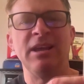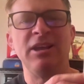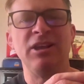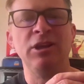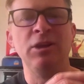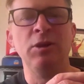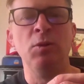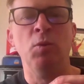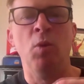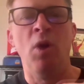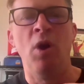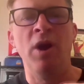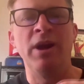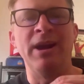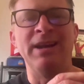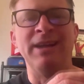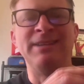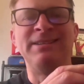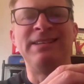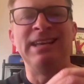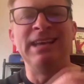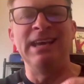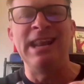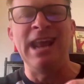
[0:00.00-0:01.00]
You want a
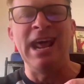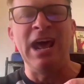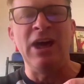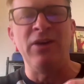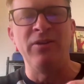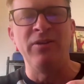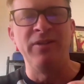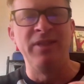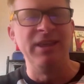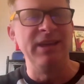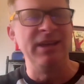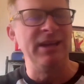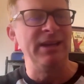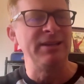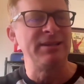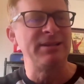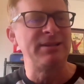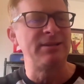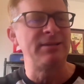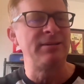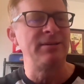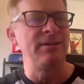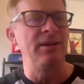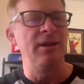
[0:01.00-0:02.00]
10 out of
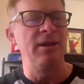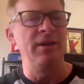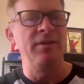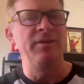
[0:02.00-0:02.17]
this.